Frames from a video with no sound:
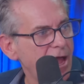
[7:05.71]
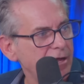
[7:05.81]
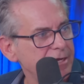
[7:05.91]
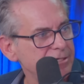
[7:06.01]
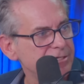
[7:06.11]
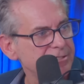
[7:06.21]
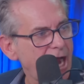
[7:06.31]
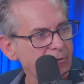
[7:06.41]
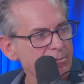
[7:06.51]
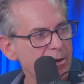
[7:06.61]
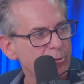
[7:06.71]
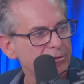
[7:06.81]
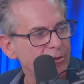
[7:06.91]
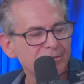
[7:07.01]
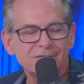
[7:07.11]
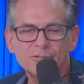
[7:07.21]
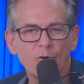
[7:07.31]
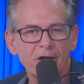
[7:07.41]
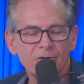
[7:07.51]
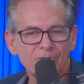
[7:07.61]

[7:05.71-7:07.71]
He says, I remember in less is great.